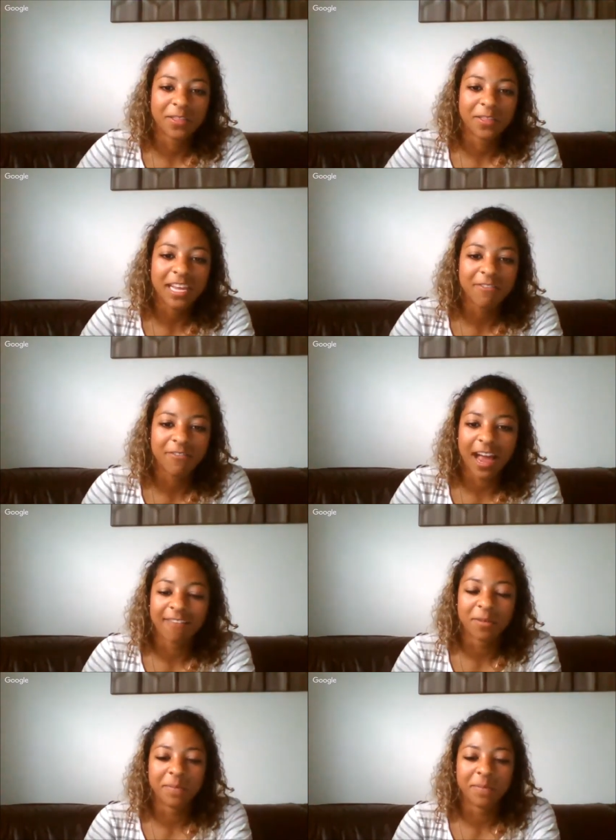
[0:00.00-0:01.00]
thank you for
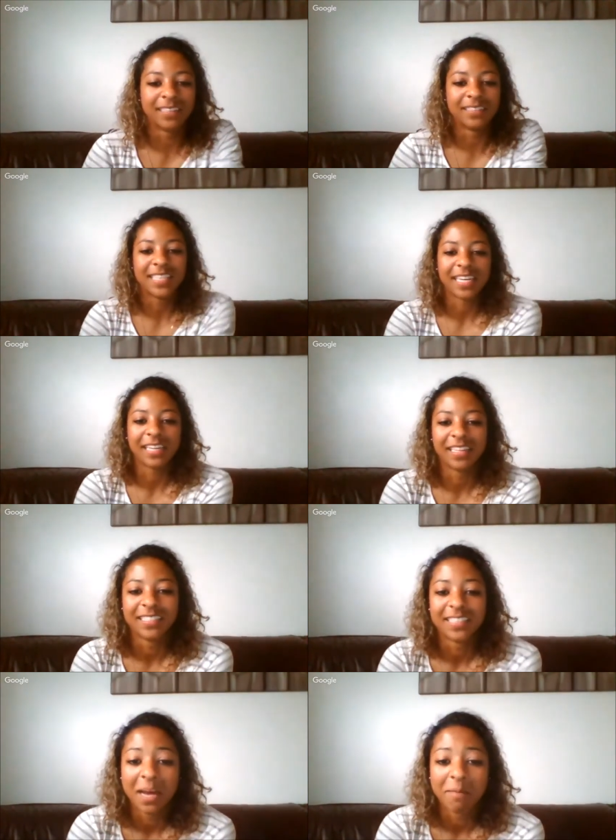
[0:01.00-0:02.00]
having me and taking the
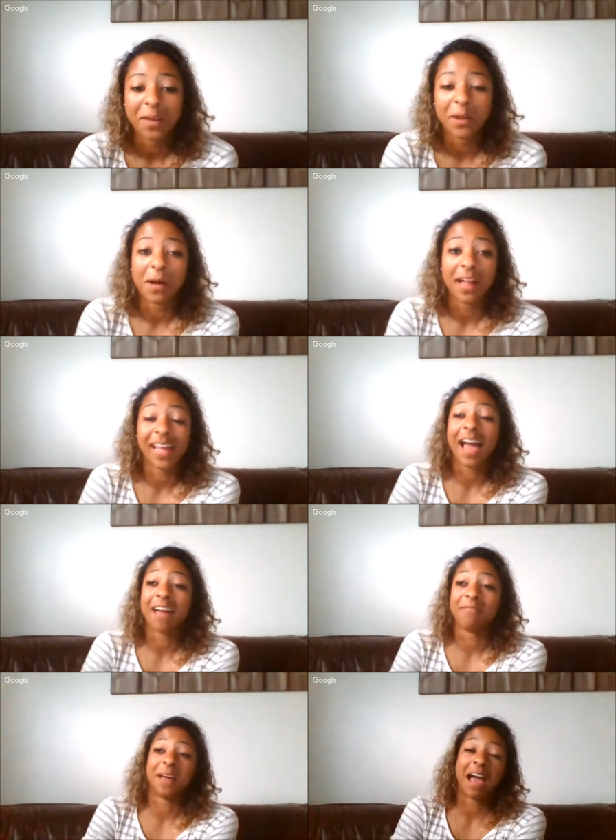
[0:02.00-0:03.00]
time. I know I,
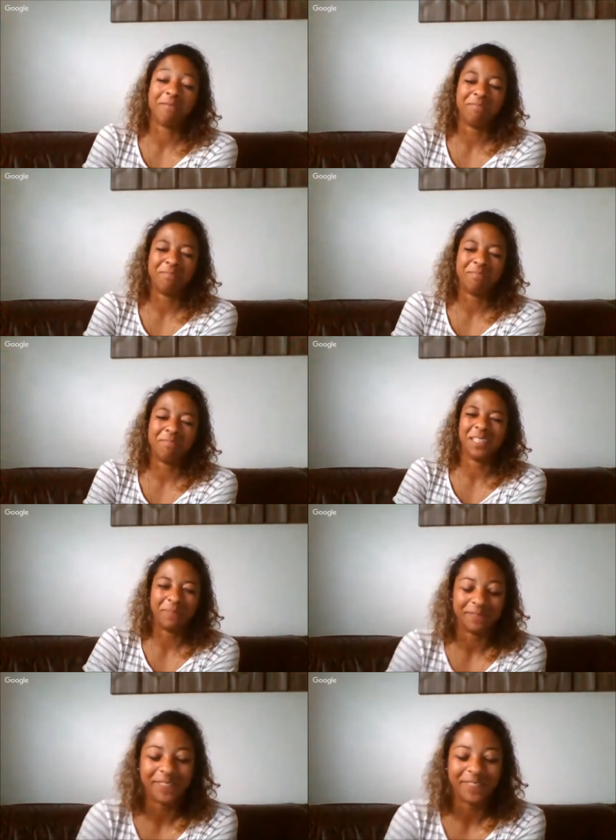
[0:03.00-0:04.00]
I've I've been a little
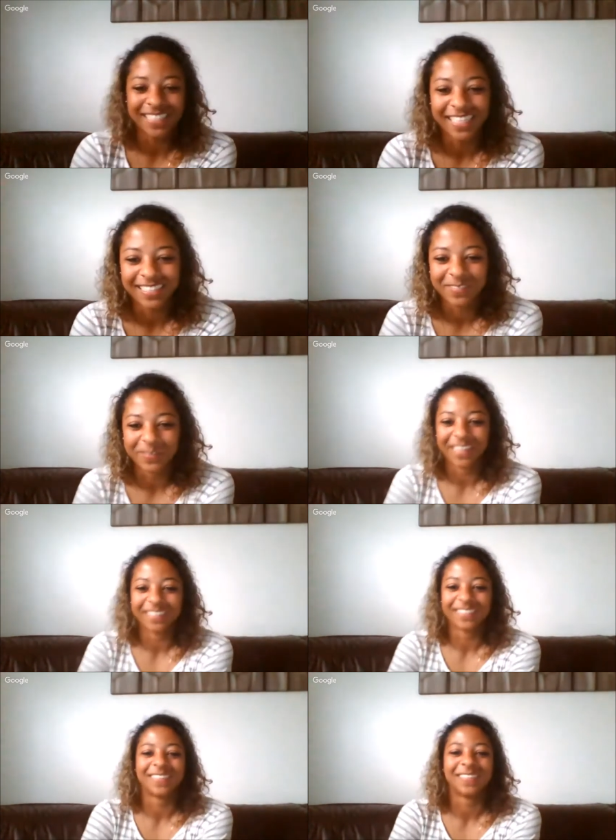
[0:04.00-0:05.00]
bit busy as well, so it's